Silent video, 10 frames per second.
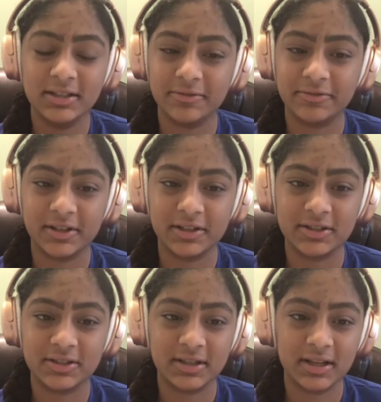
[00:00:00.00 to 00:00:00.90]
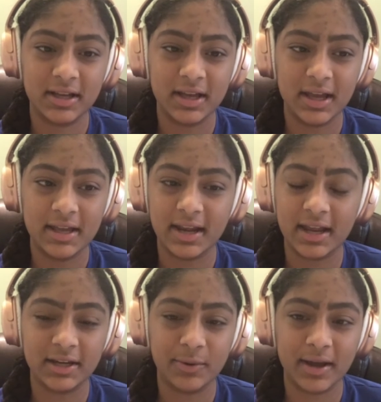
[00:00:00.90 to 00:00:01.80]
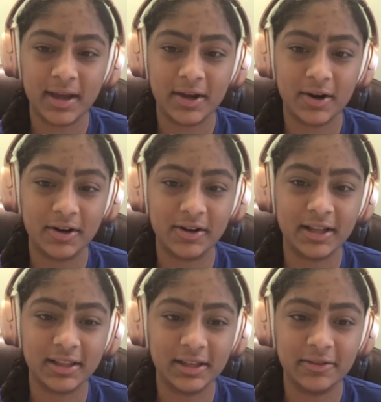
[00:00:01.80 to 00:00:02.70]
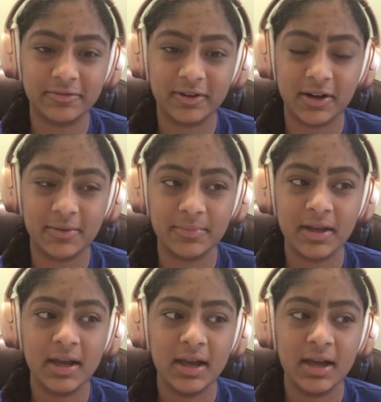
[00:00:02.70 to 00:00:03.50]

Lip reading: differs in any way or greatly from